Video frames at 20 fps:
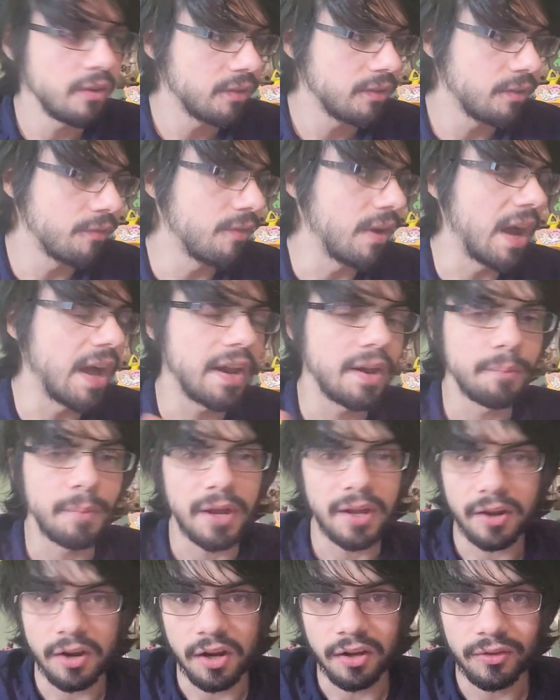divided
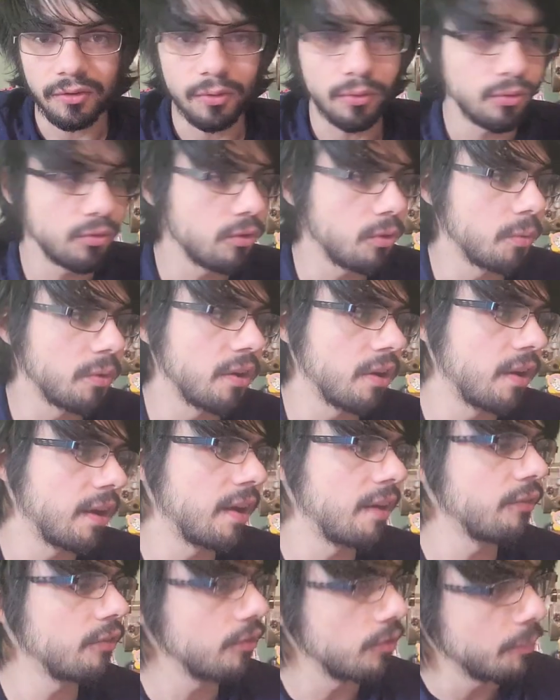by console. So we're going to
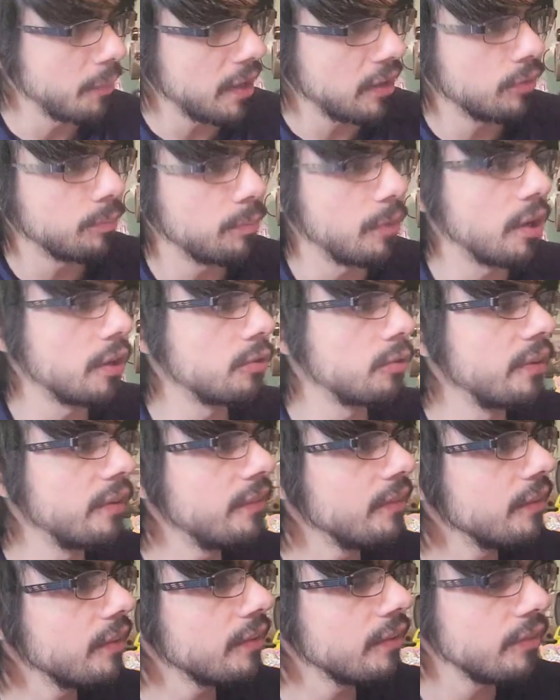have some Xbox
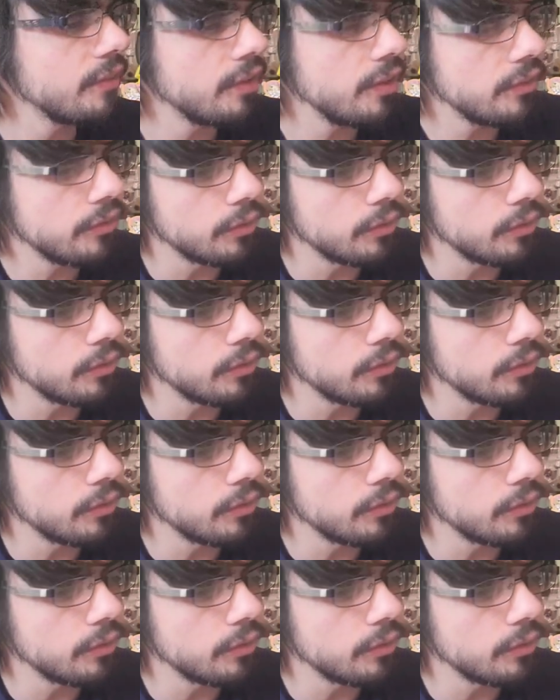360,